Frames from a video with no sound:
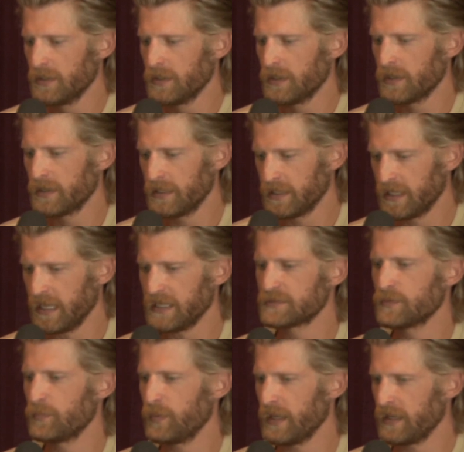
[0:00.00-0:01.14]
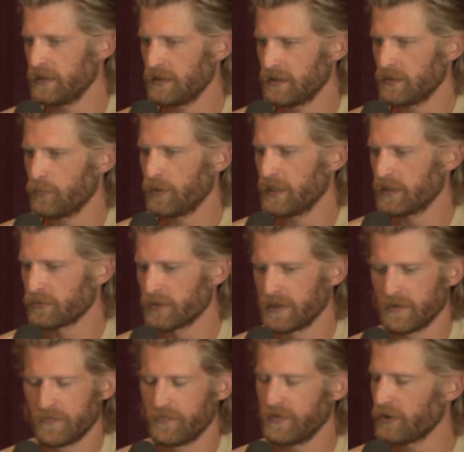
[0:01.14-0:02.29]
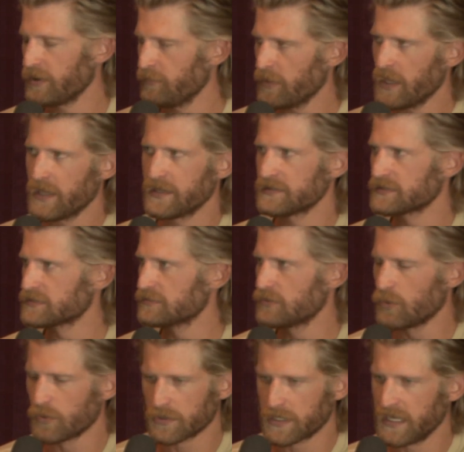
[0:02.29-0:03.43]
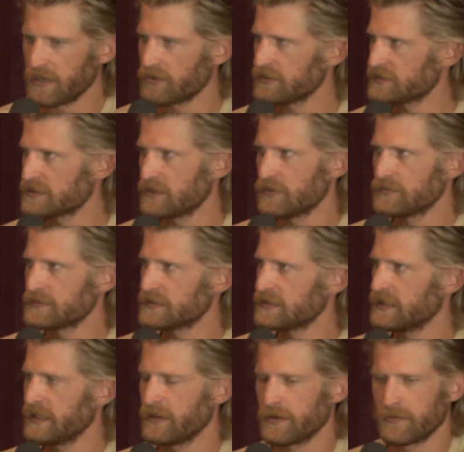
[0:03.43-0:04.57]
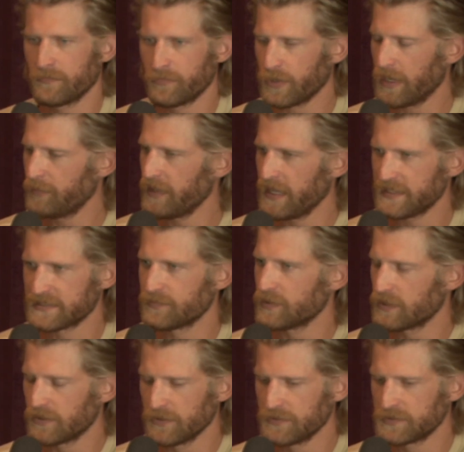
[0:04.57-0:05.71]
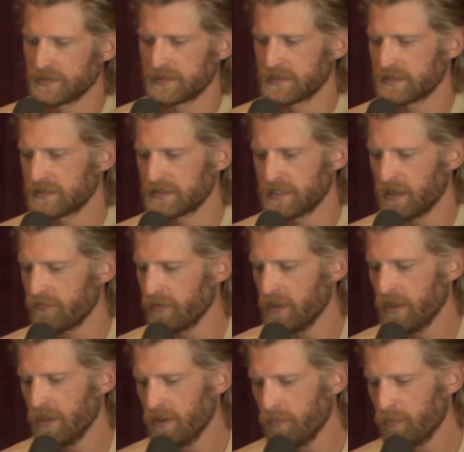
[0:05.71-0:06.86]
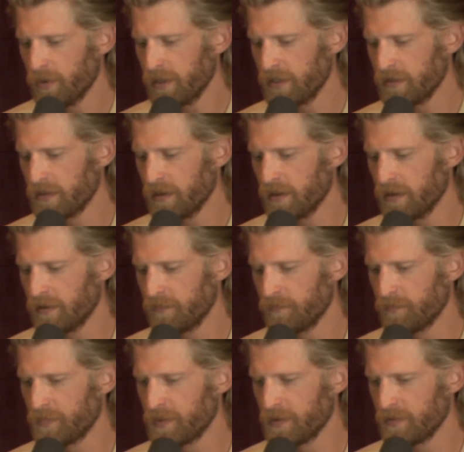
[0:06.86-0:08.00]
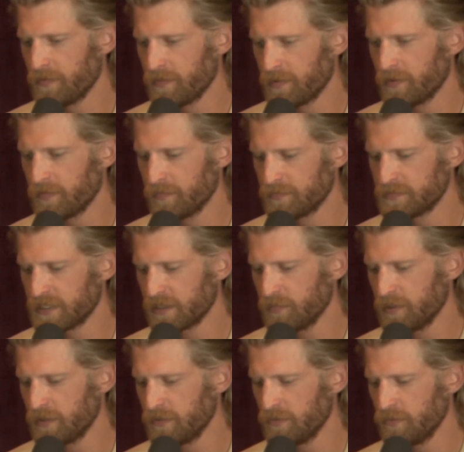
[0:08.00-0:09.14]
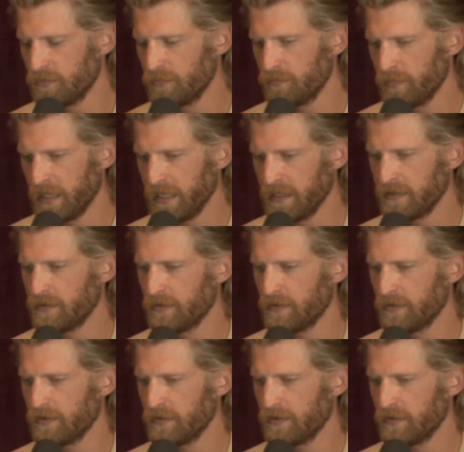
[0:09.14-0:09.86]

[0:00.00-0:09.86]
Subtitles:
an engagement band and a wedding ring, very modest, 1/4-carat stones in there, probably had some inclusions and stuff. But the gentleman who made